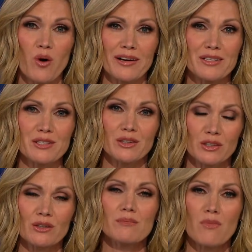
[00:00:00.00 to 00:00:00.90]
wanting to
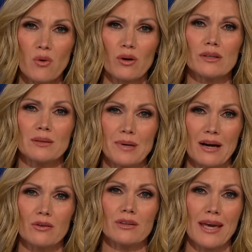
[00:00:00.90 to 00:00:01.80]
learn more
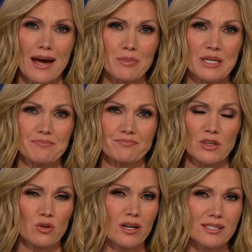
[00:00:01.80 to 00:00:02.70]
about Gabby.
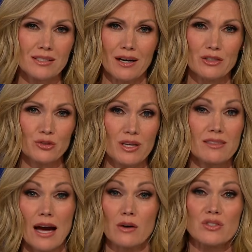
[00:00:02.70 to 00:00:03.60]
Across the country,
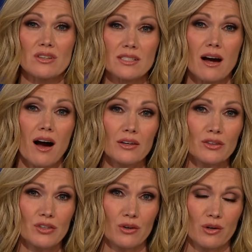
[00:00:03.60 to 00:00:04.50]
thousands
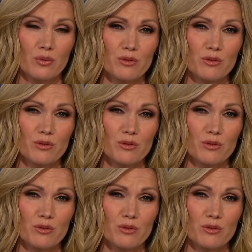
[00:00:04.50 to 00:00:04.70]
honored her